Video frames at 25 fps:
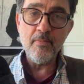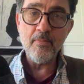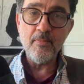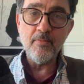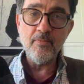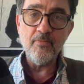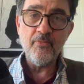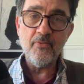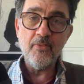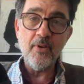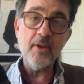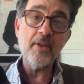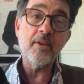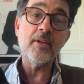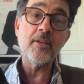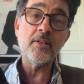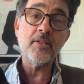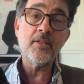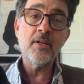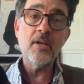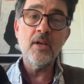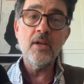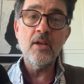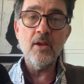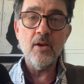fed it
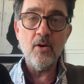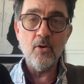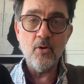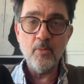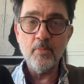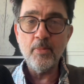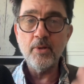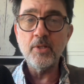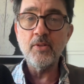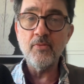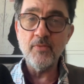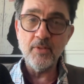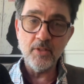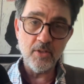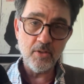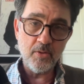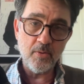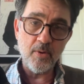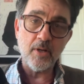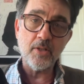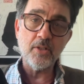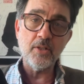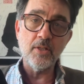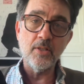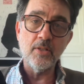a whole bunch of
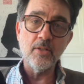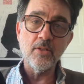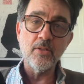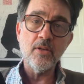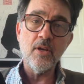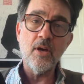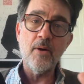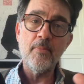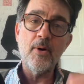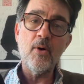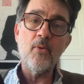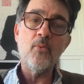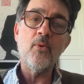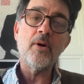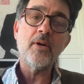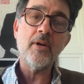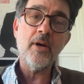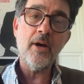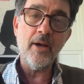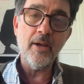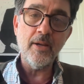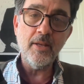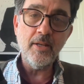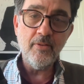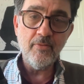instructions about what
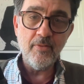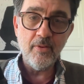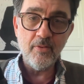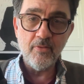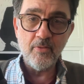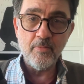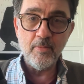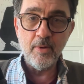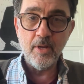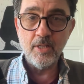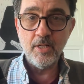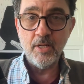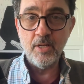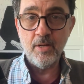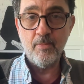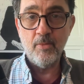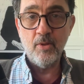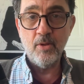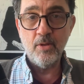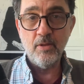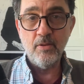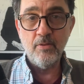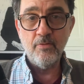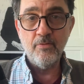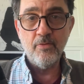kind of information I'm
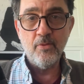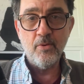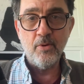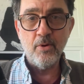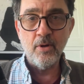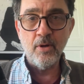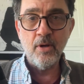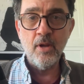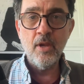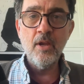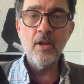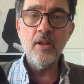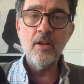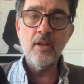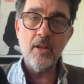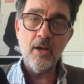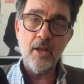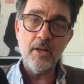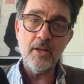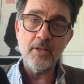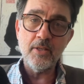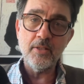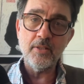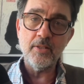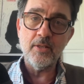looking for, not
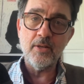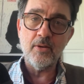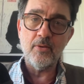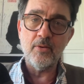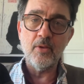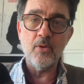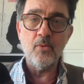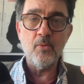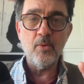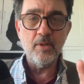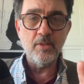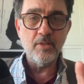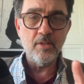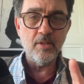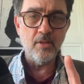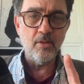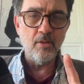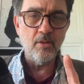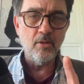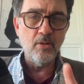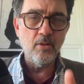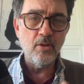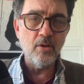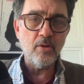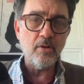necessarily what does it
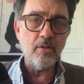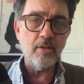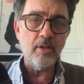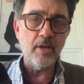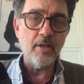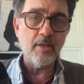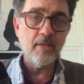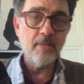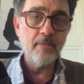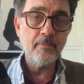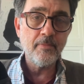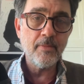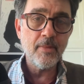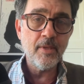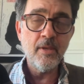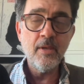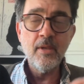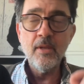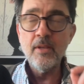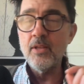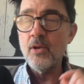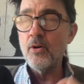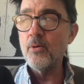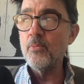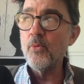look like.
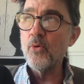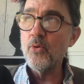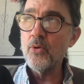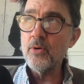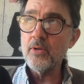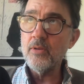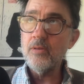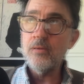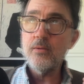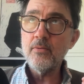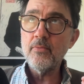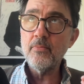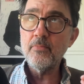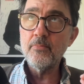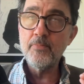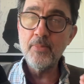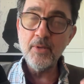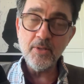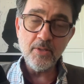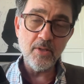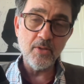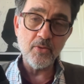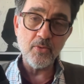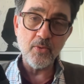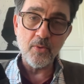Now, a more
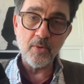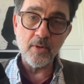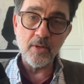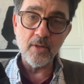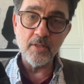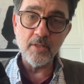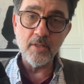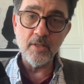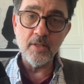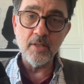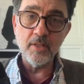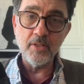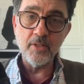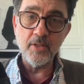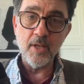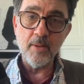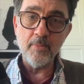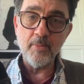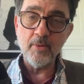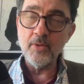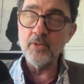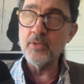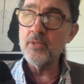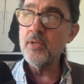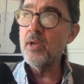business-oriented
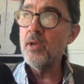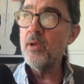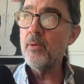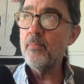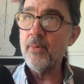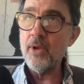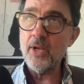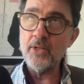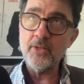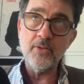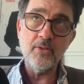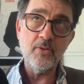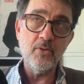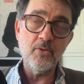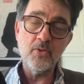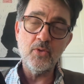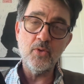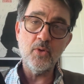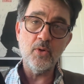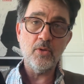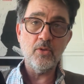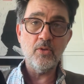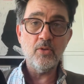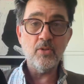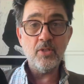example is imagine you
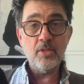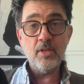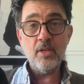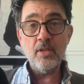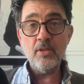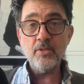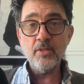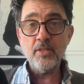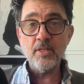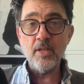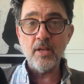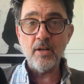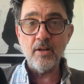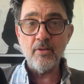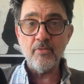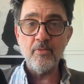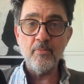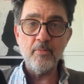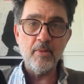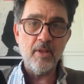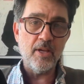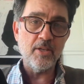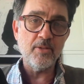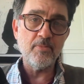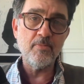took your sales data from
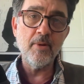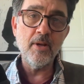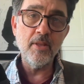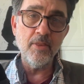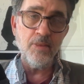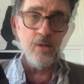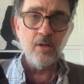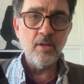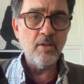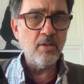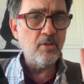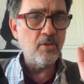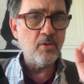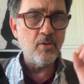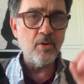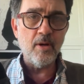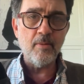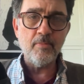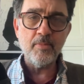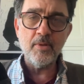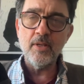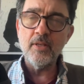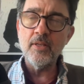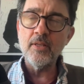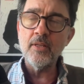last month, you
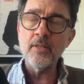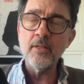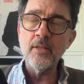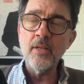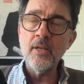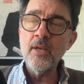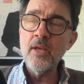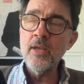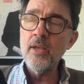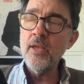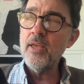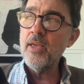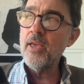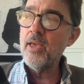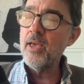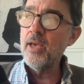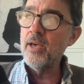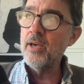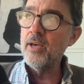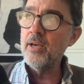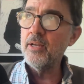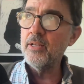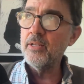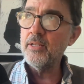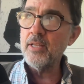dropped it in,
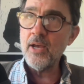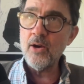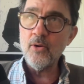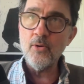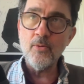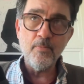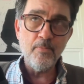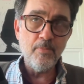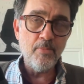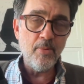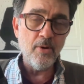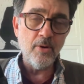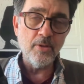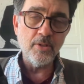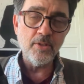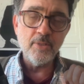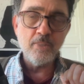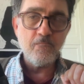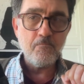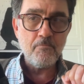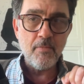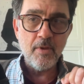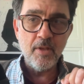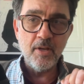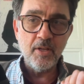and
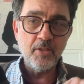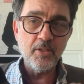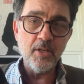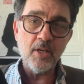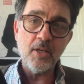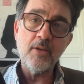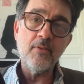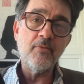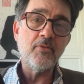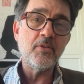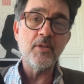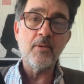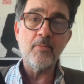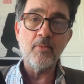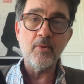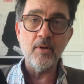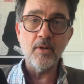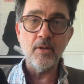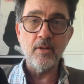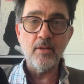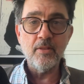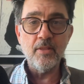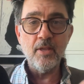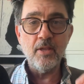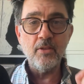outputs an executive
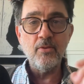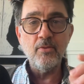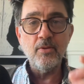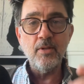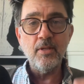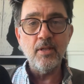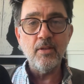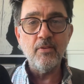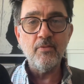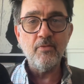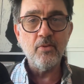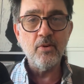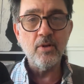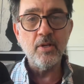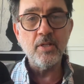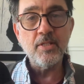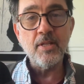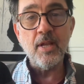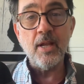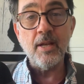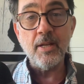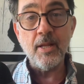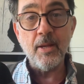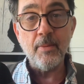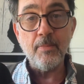summary that you need for a
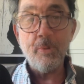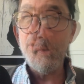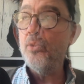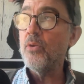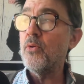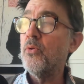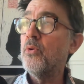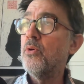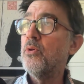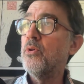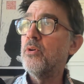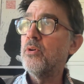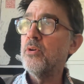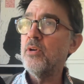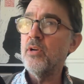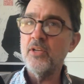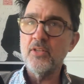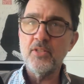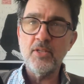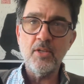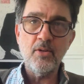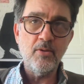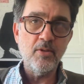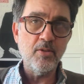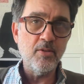stand-up, or a
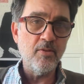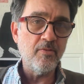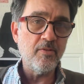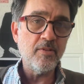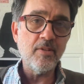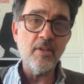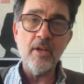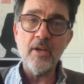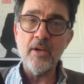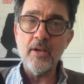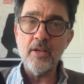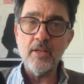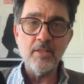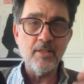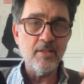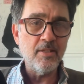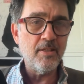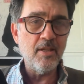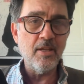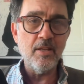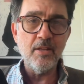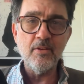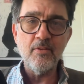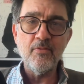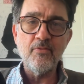series of slides
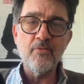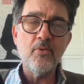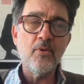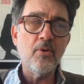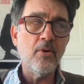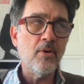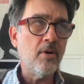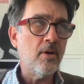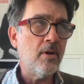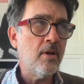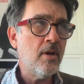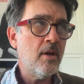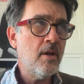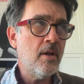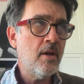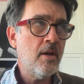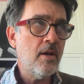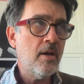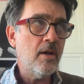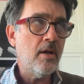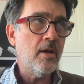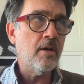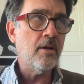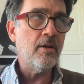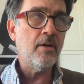intended for
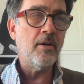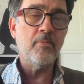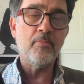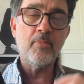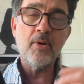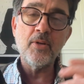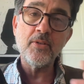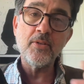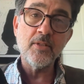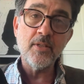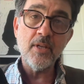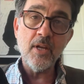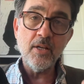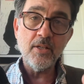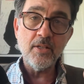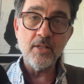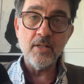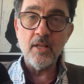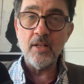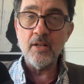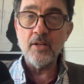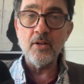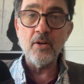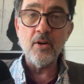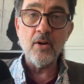a presentation
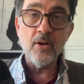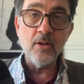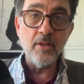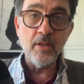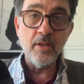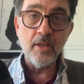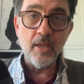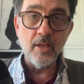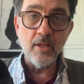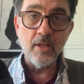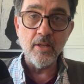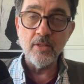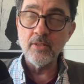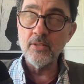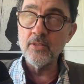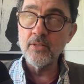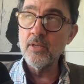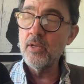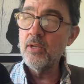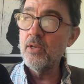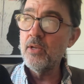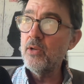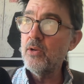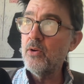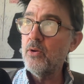at an all-hands,
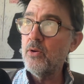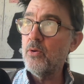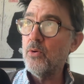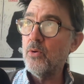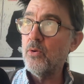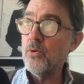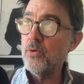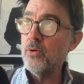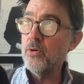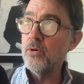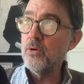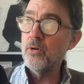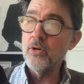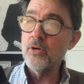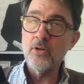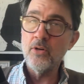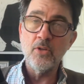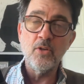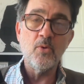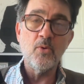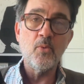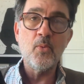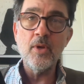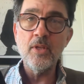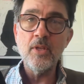or
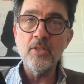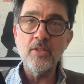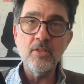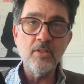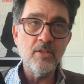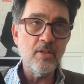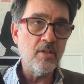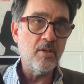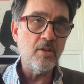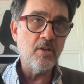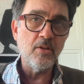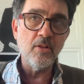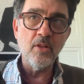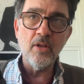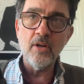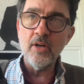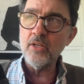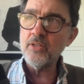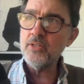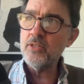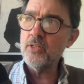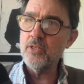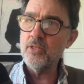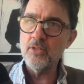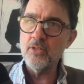your wins and your
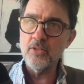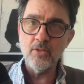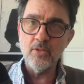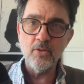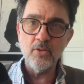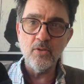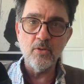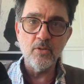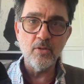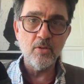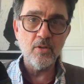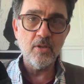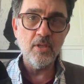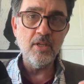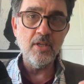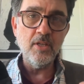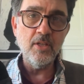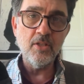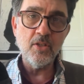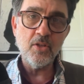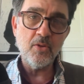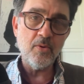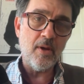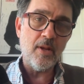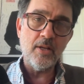losses, your key
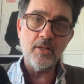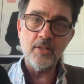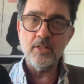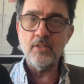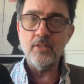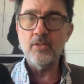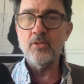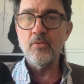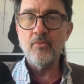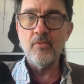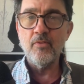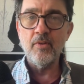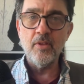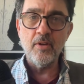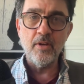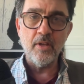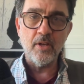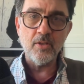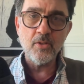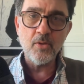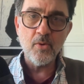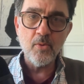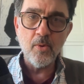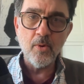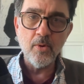strategies over the
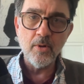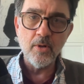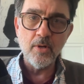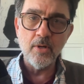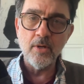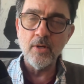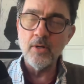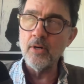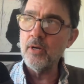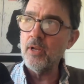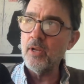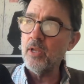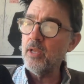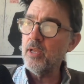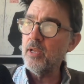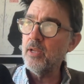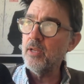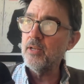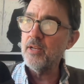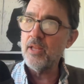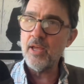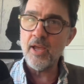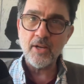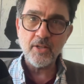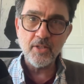next quarter,
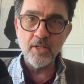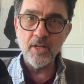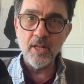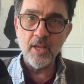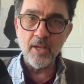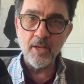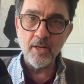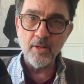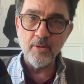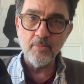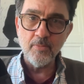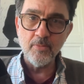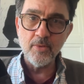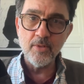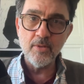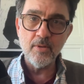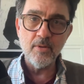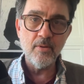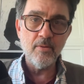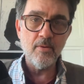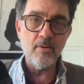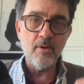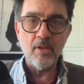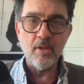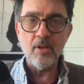and action items,
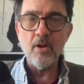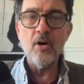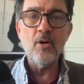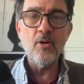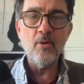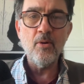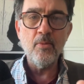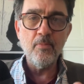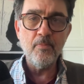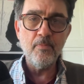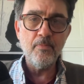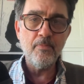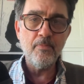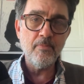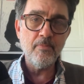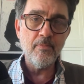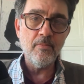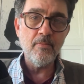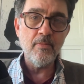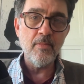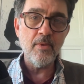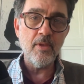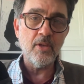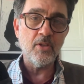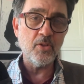like all
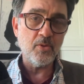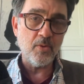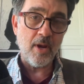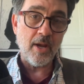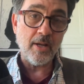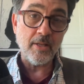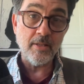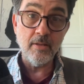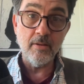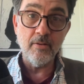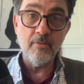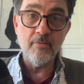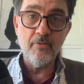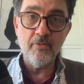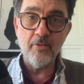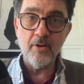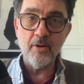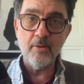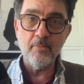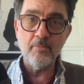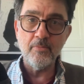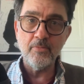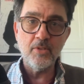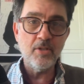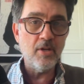extracted
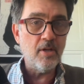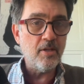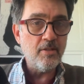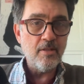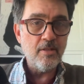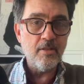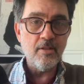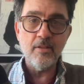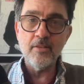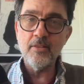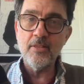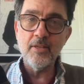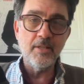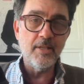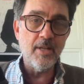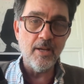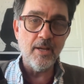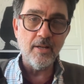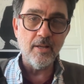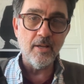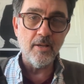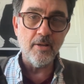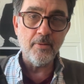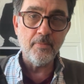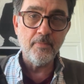from just the
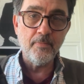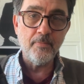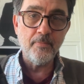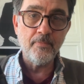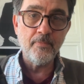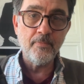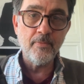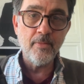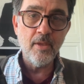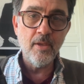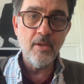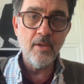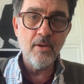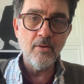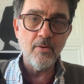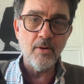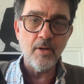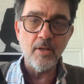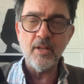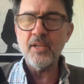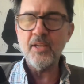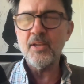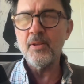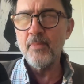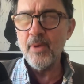data. Right?
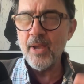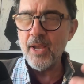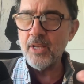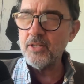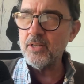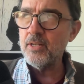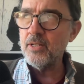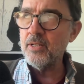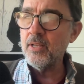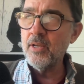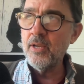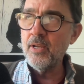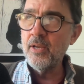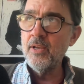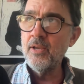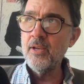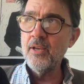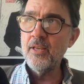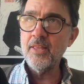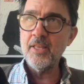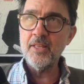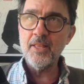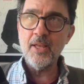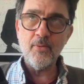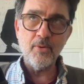I can imagine
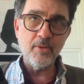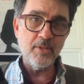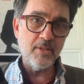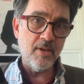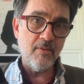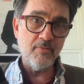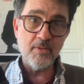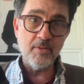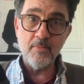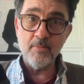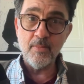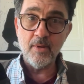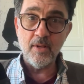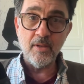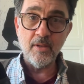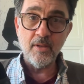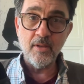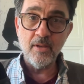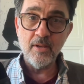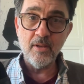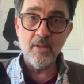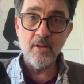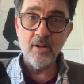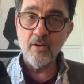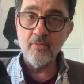that would save somebody
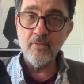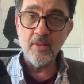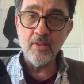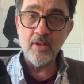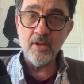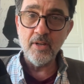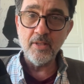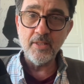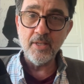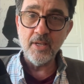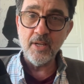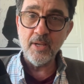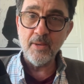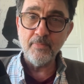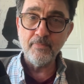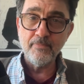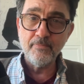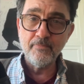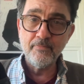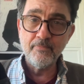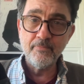an awful lot of time.